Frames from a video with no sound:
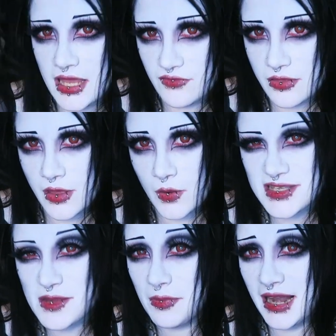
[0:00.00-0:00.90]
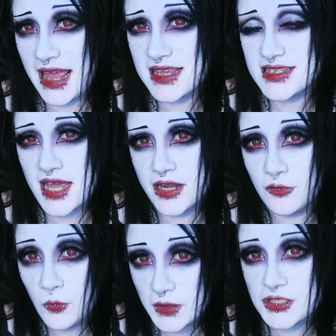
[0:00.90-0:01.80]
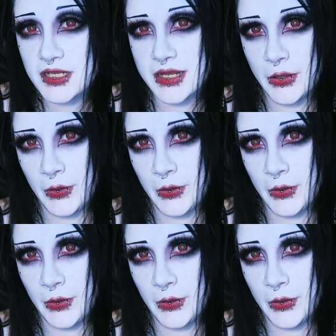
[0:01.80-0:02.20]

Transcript: Even though it's a place, I'd originally